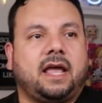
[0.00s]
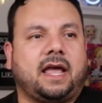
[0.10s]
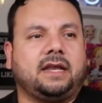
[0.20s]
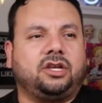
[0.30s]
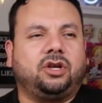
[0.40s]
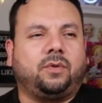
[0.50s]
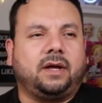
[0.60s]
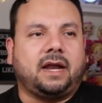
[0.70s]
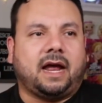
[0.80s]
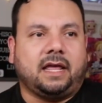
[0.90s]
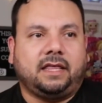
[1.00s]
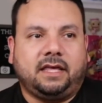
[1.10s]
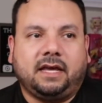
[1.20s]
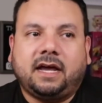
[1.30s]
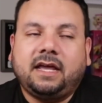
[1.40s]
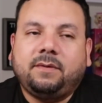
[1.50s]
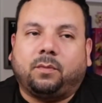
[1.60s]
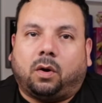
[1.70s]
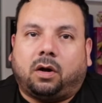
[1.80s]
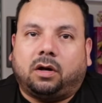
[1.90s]
And you know what? I think I am
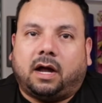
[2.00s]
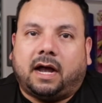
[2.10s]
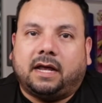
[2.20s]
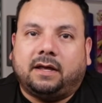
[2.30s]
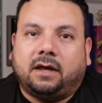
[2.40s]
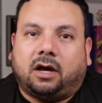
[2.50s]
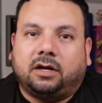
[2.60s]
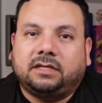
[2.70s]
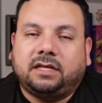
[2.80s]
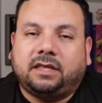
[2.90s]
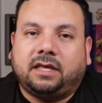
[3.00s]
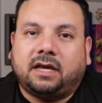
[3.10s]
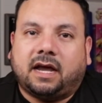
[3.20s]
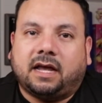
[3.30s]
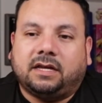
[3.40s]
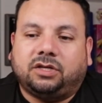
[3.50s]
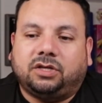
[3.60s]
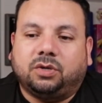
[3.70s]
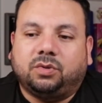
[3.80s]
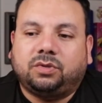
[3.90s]
wrong. I honestly think I
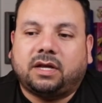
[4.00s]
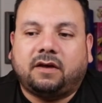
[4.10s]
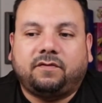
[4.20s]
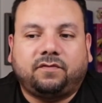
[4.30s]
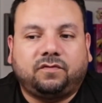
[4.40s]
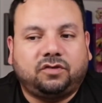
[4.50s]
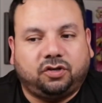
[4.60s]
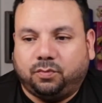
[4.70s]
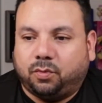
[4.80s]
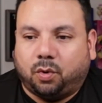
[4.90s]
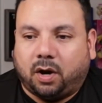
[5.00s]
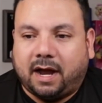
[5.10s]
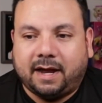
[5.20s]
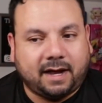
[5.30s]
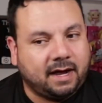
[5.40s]
don't have two more. I